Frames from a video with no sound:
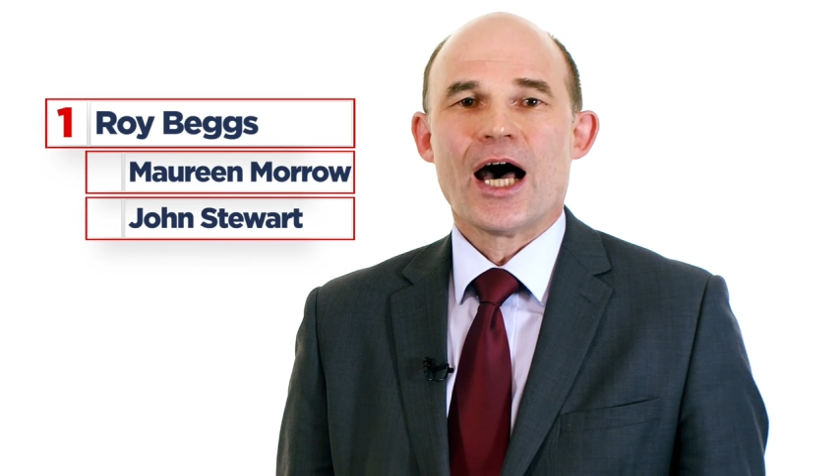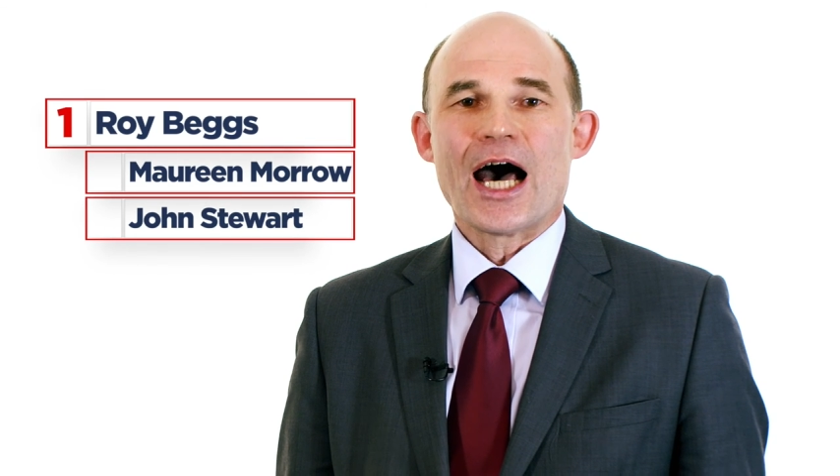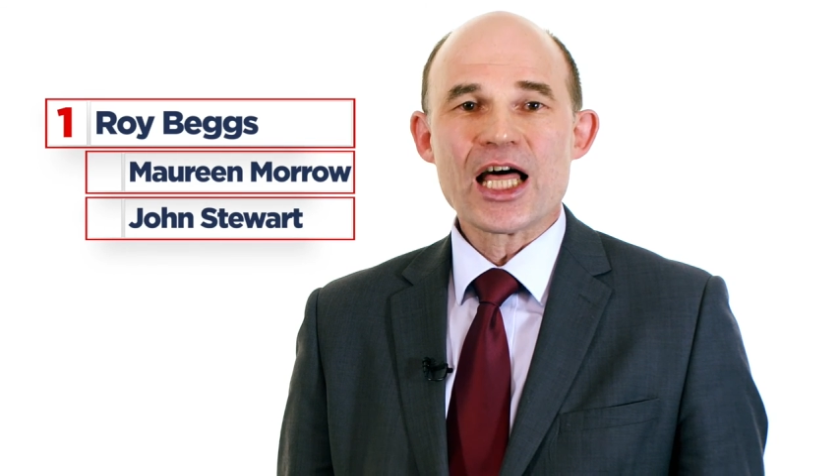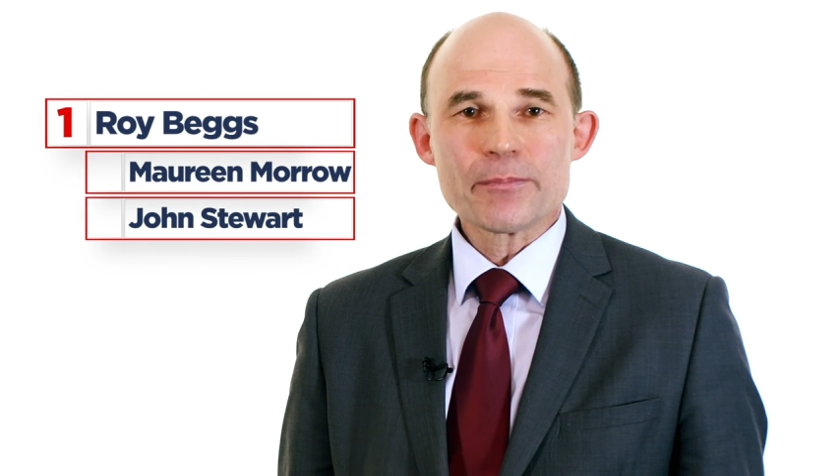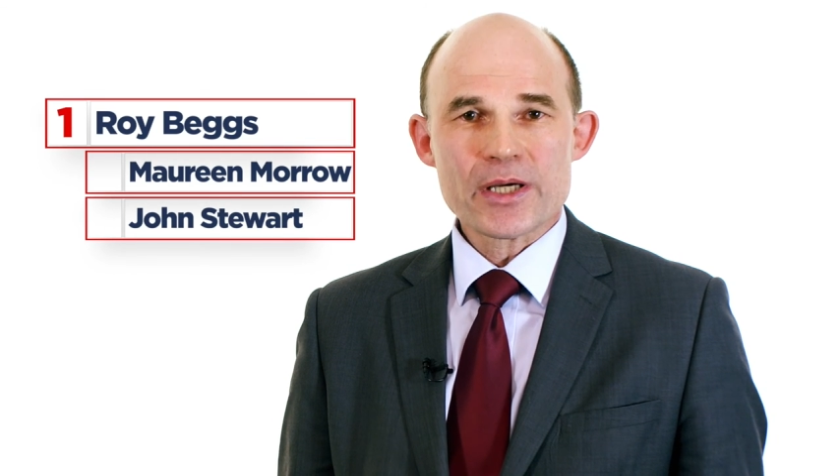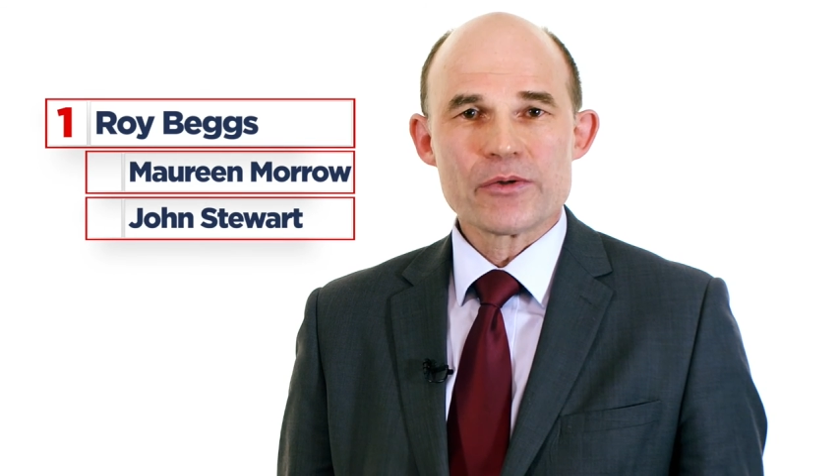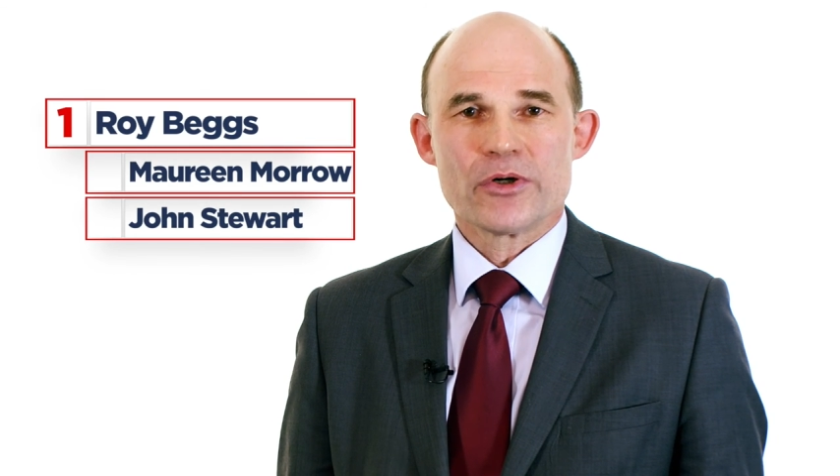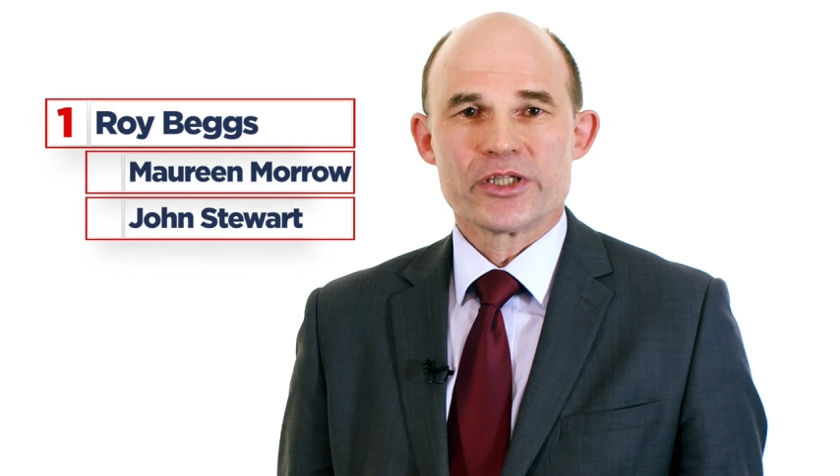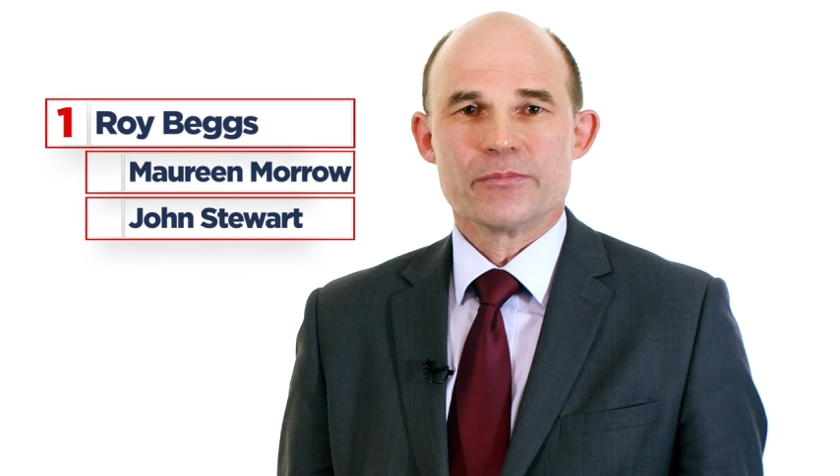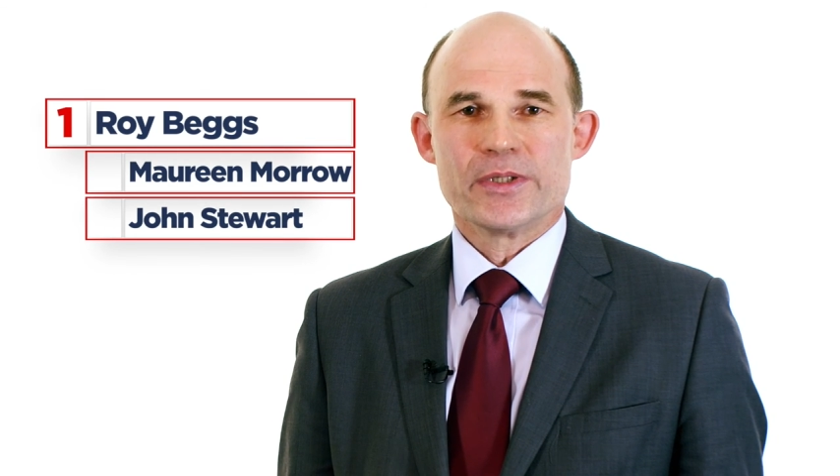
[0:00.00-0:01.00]
and my
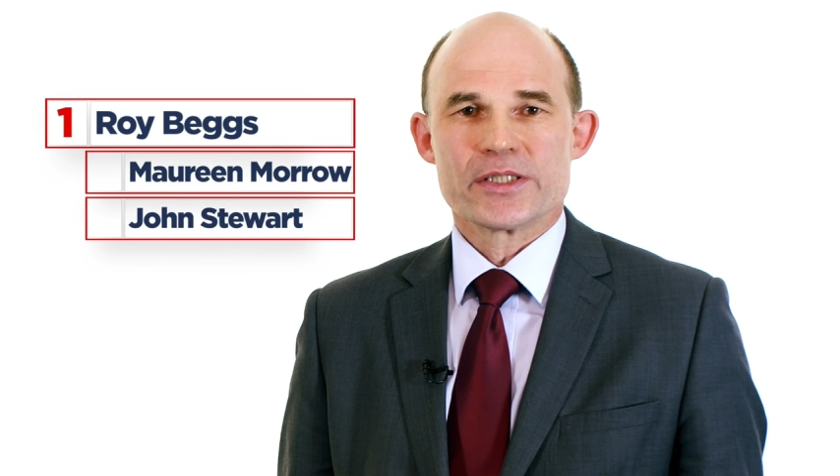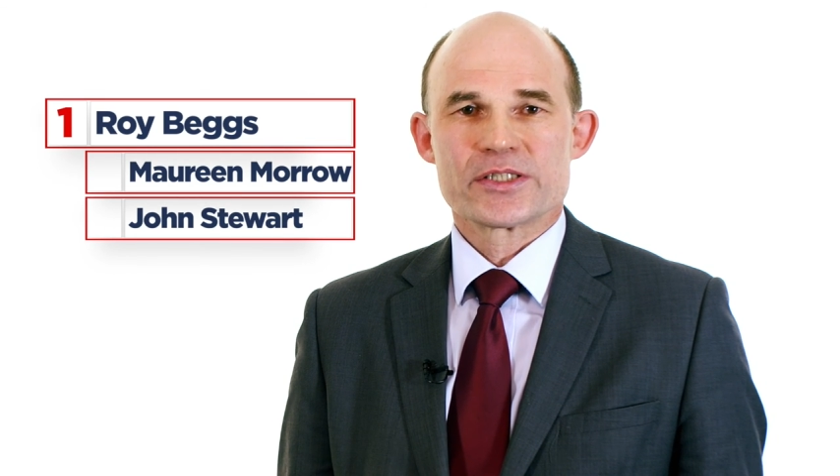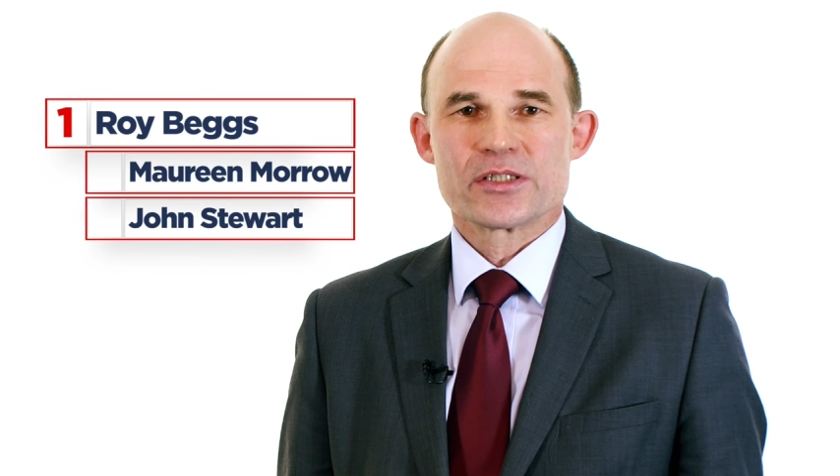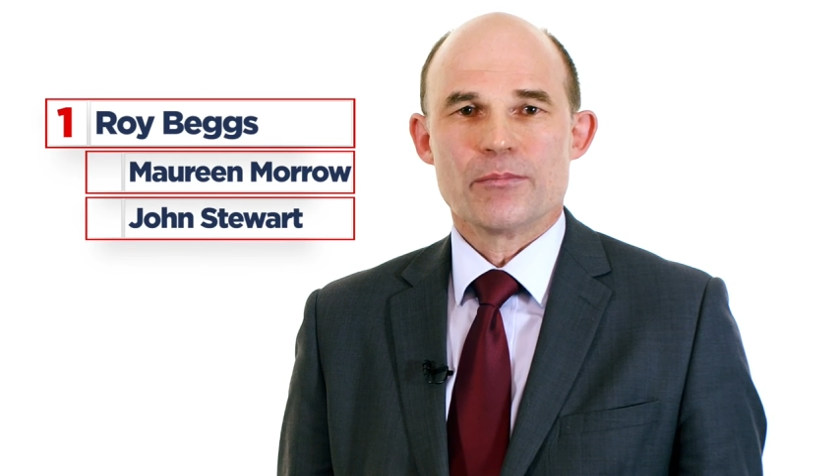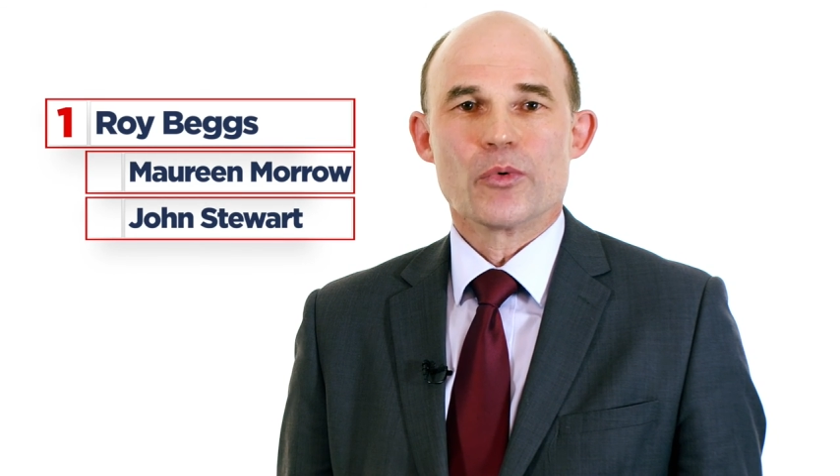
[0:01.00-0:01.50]
running mates,